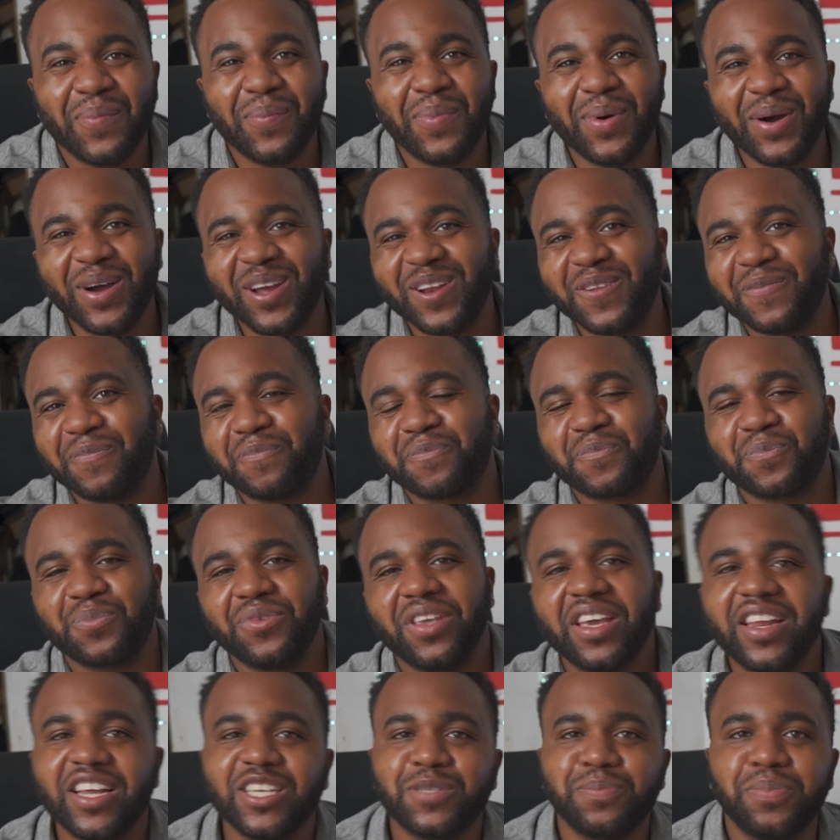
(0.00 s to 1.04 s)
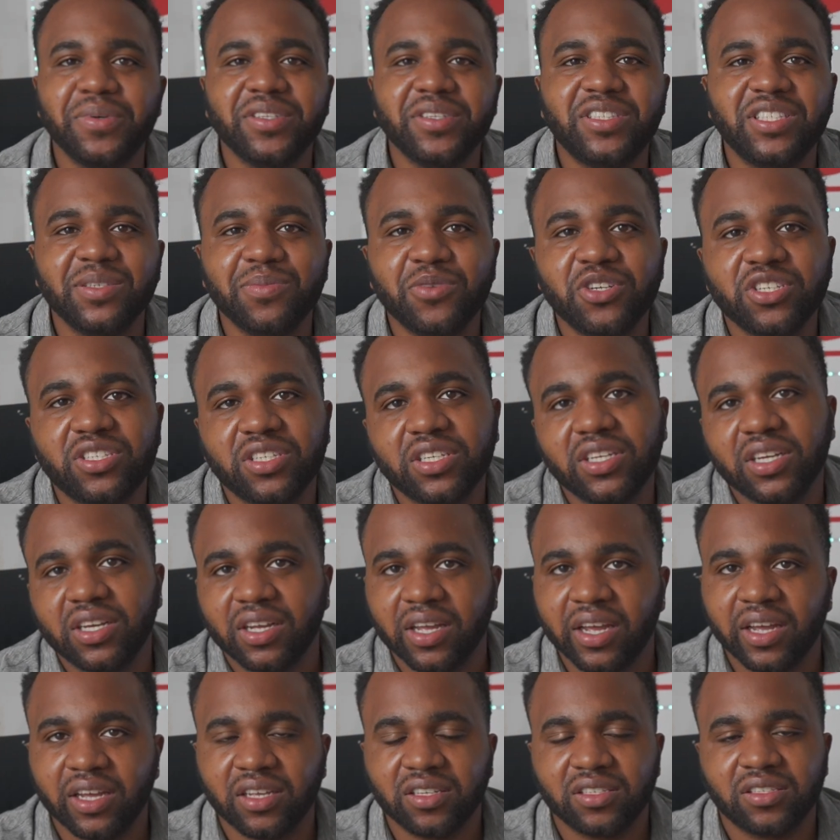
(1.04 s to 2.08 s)
But yeah, that's pretty much it,
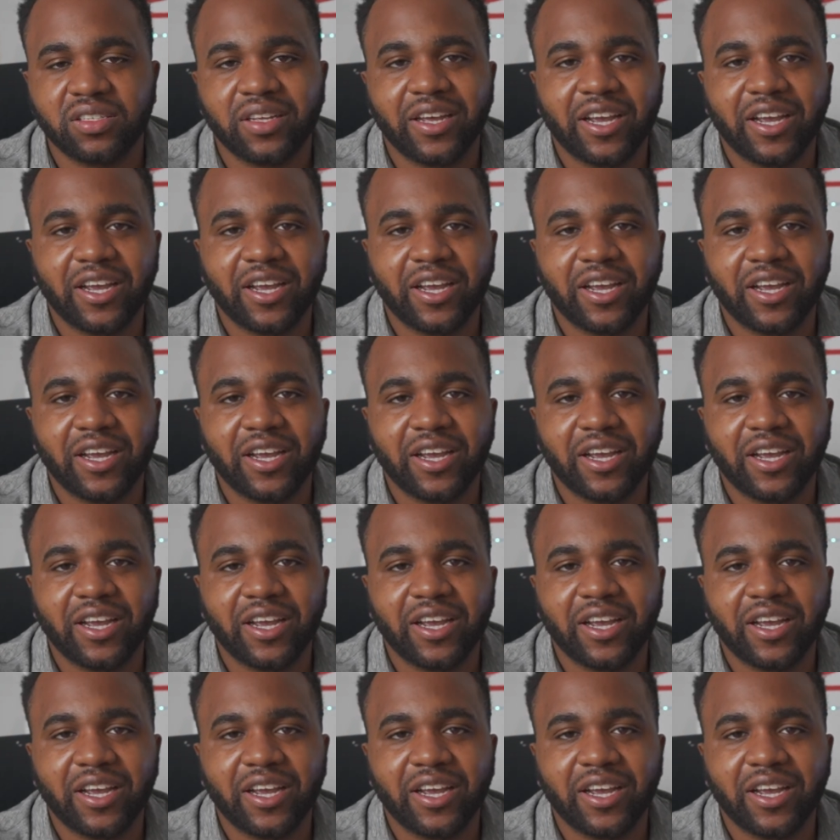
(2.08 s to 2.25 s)
guys.